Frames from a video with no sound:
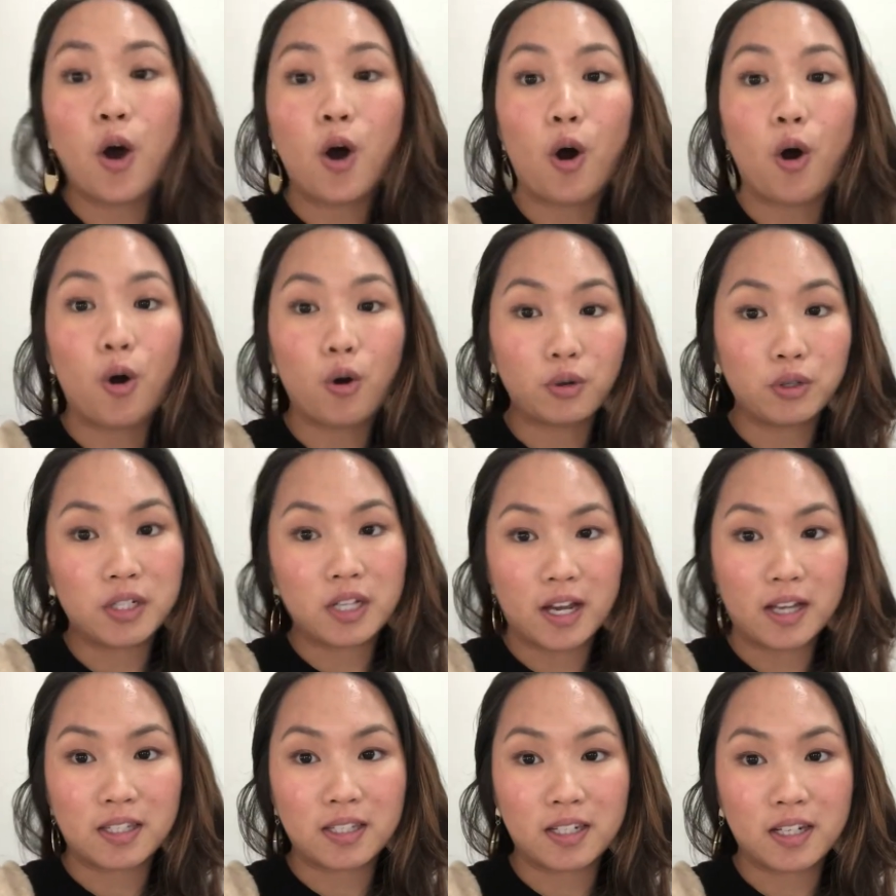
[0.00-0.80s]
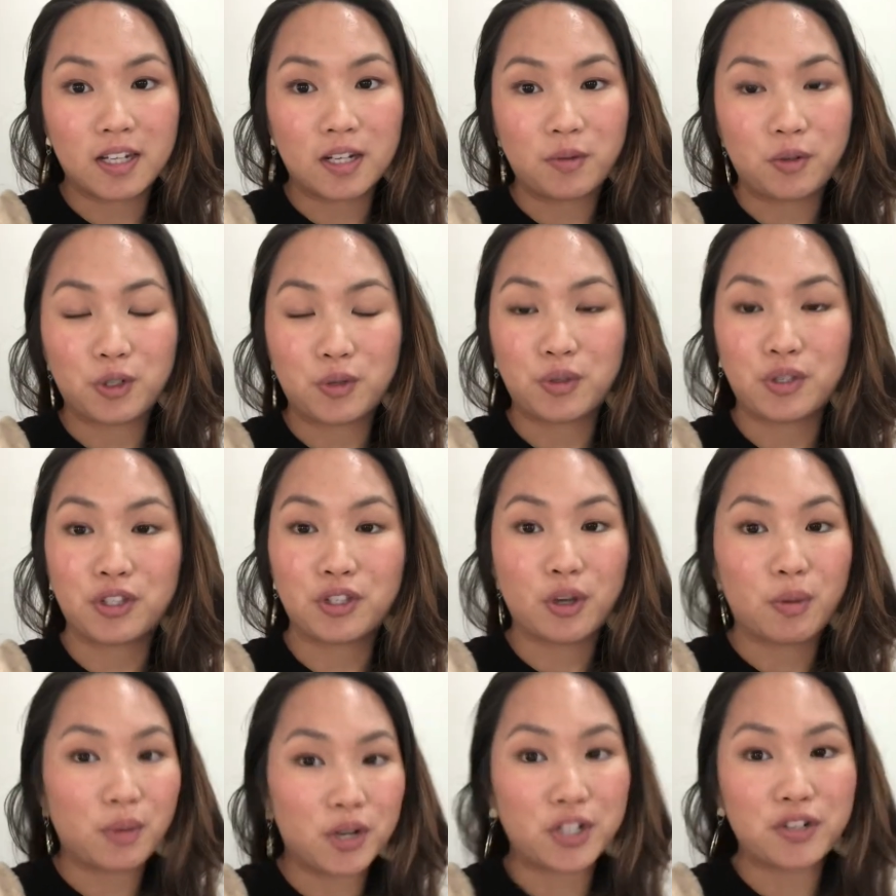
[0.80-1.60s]
Old Tustin, which was
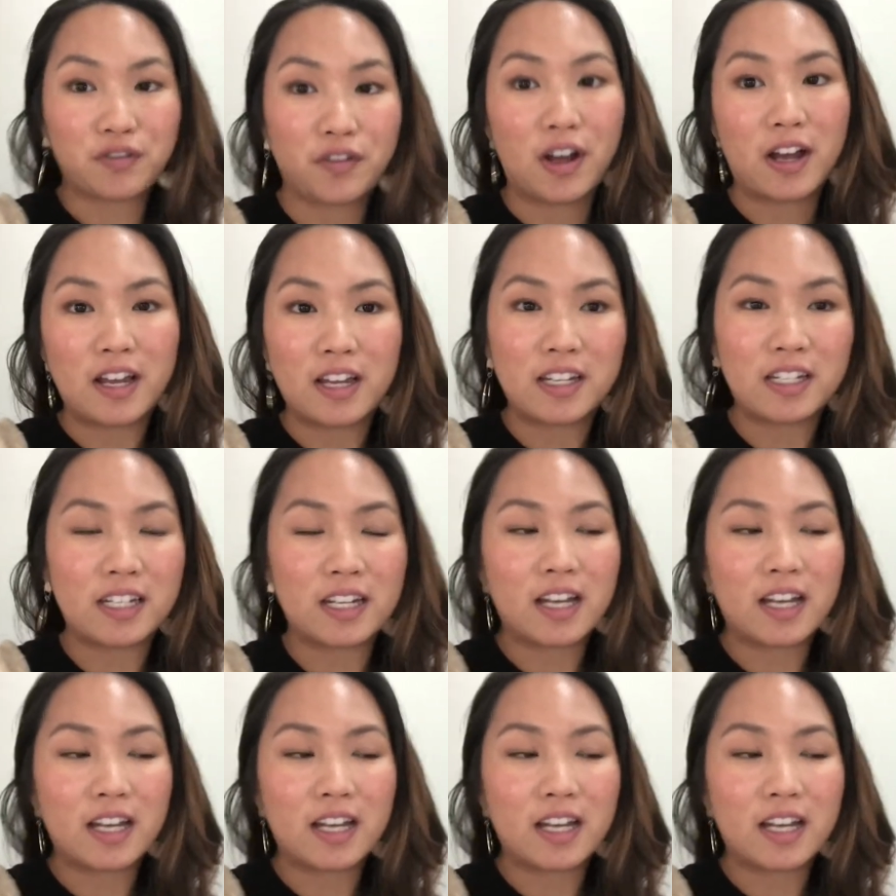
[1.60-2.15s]
so much fun.